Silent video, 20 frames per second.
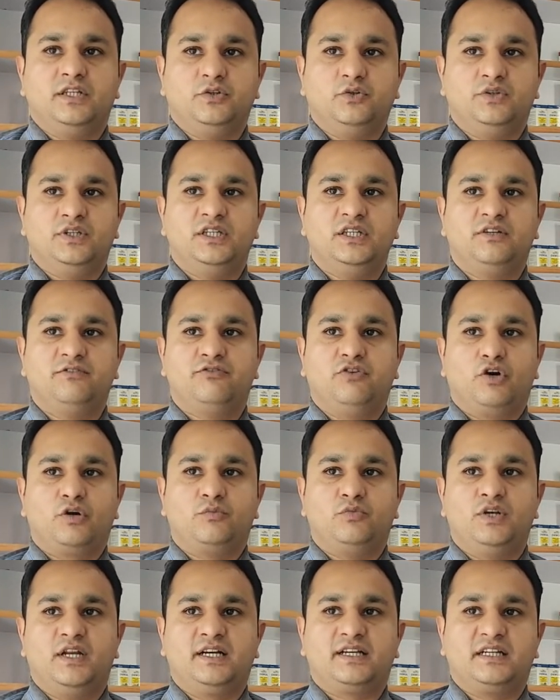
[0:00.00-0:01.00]
a unique
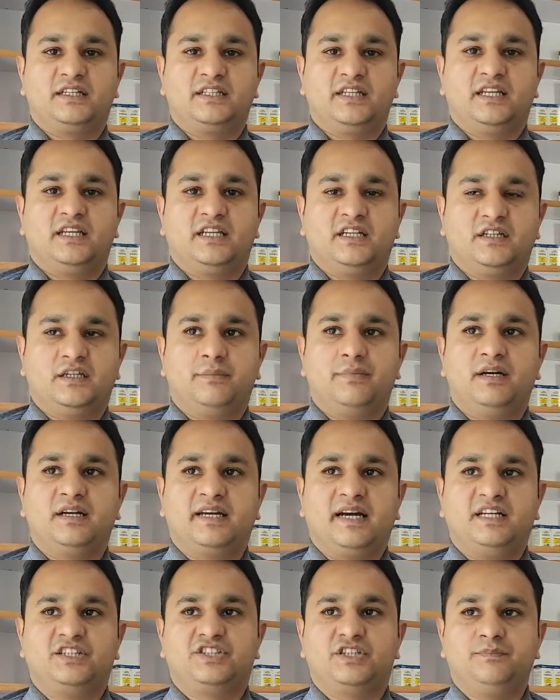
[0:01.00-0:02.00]
formula containing double
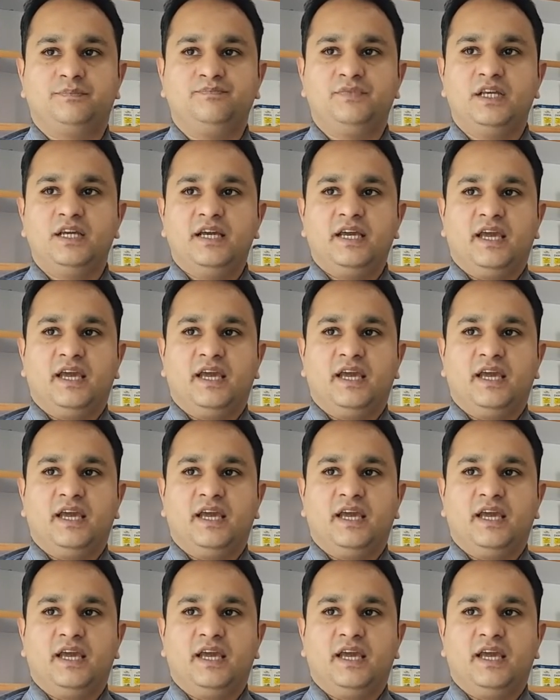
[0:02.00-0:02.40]
calcium